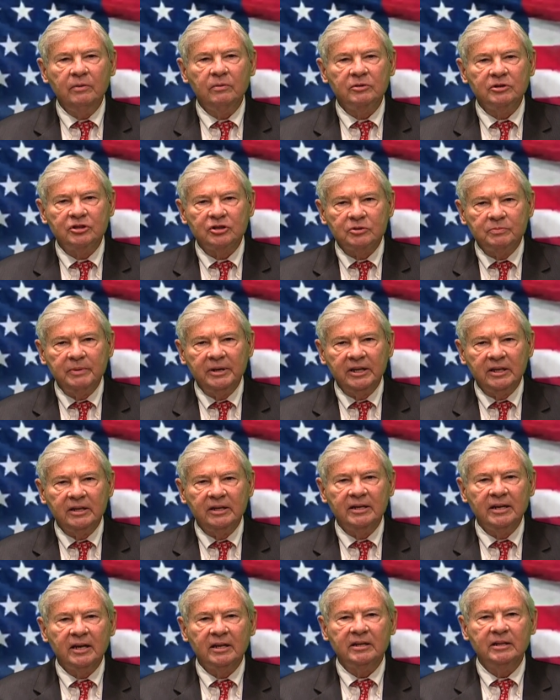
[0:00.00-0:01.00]
which has been
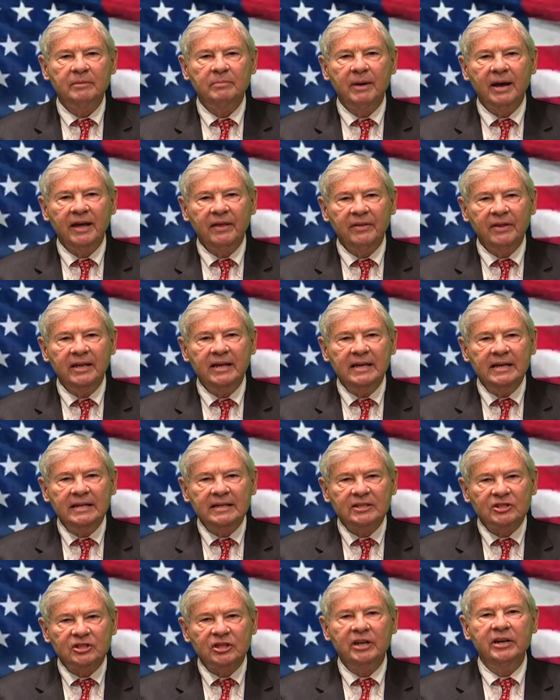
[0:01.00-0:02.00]
conducted by the
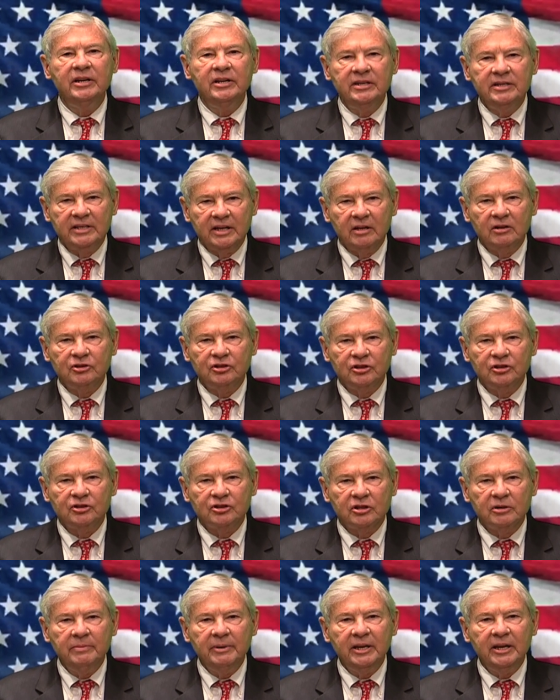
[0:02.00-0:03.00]
Senate Intelligence
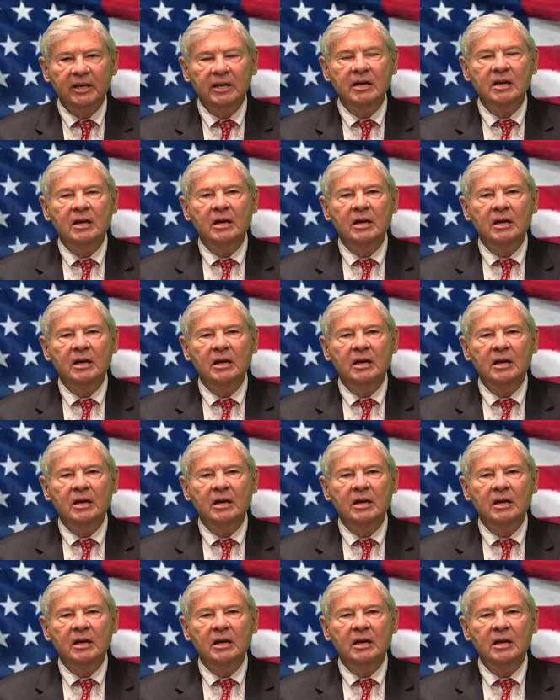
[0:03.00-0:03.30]
Committee,